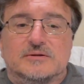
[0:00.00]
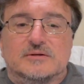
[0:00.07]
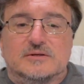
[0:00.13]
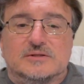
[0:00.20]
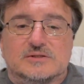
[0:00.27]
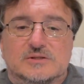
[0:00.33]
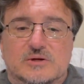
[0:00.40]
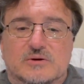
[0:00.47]

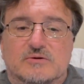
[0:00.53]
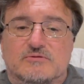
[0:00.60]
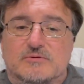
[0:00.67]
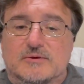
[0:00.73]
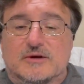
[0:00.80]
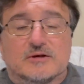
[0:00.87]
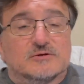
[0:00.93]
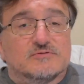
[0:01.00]
So if
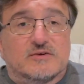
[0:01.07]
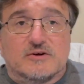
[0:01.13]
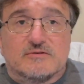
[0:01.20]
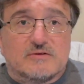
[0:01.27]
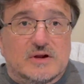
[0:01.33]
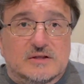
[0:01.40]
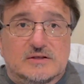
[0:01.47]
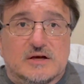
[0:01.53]
it becomes very
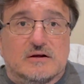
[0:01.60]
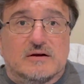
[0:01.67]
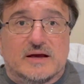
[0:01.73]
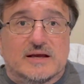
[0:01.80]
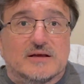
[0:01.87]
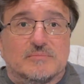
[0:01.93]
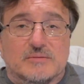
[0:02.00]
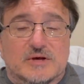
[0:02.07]
volatile, I
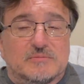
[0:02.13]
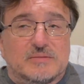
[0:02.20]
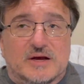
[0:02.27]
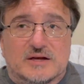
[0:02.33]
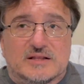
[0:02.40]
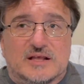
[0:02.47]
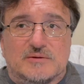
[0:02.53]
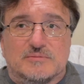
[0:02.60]
can make
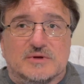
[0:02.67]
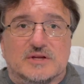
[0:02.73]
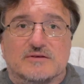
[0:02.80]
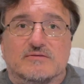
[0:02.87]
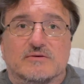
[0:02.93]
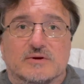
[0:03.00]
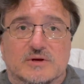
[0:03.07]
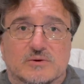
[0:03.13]
back that money
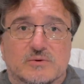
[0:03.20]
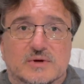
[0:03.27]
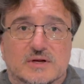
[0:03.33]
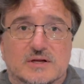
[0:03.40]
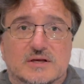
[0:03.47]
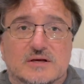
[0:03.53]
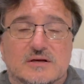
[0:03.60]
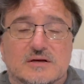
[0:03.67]
very
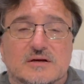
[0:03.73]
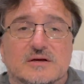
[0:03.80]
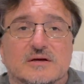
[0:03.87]
quickly.